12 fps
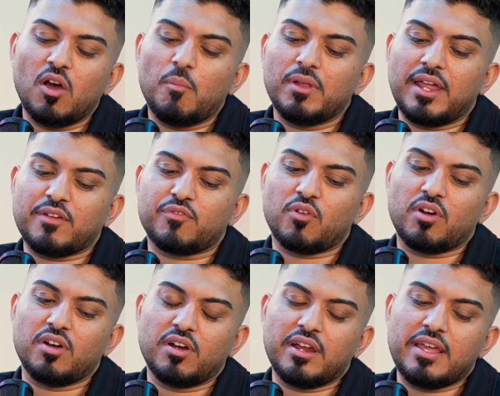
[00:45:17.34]
No, but like
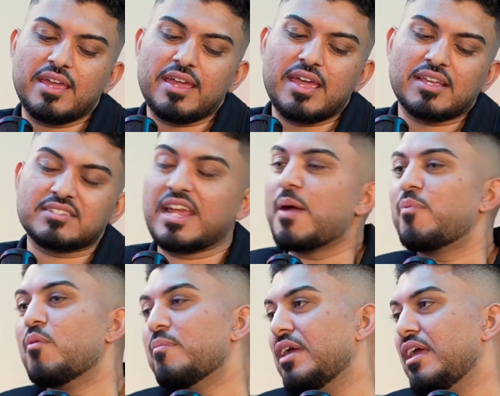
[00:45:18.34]
for
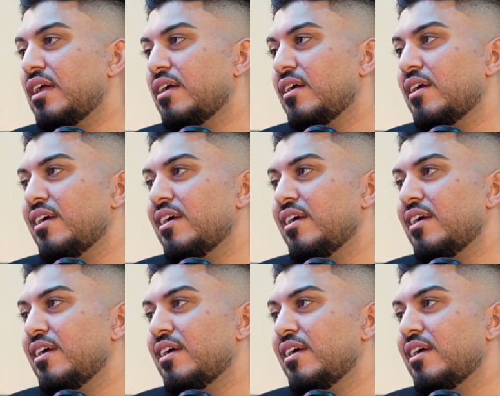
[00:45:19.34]
example, me,